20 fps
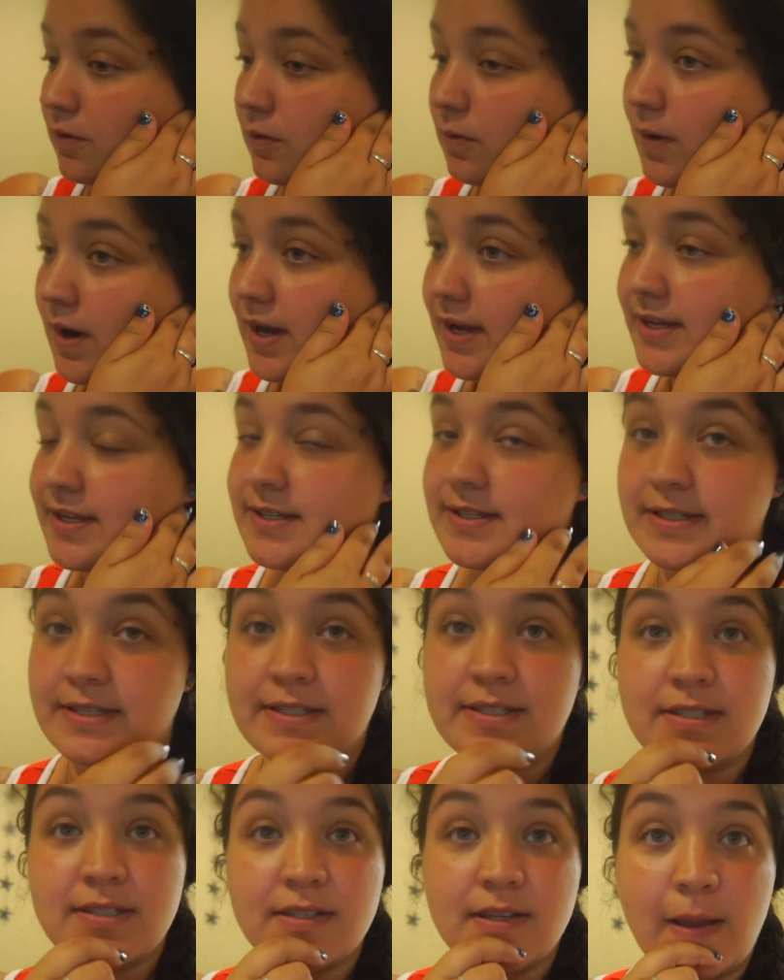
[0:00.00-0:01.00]

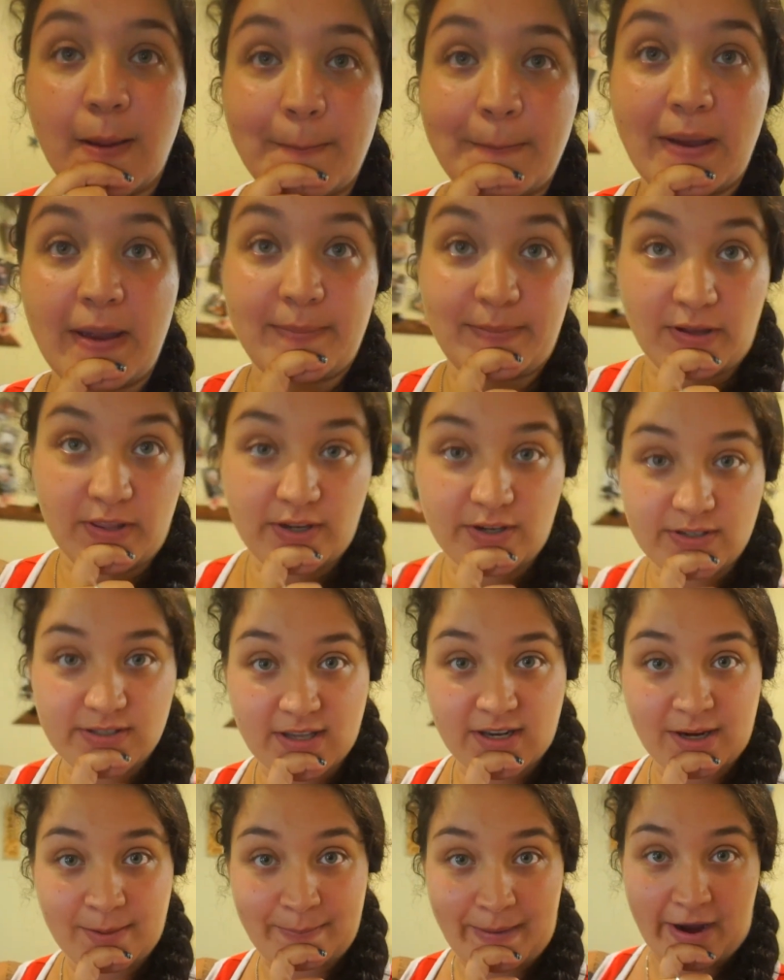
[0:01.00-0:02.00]
was my brother's
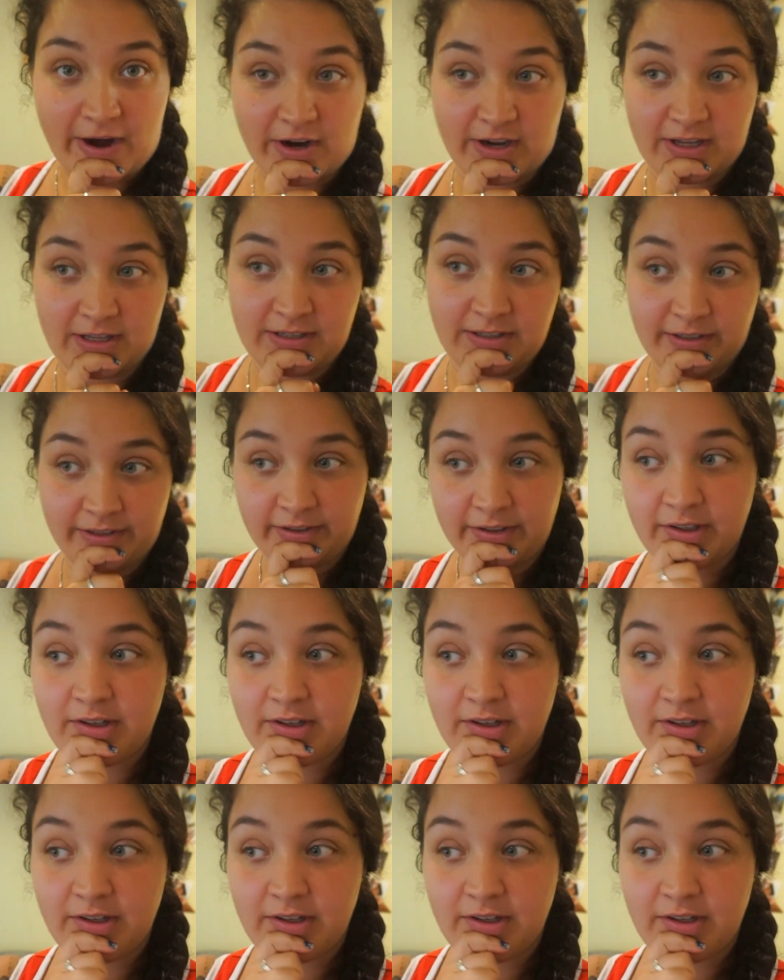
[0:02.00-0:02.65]
getting married,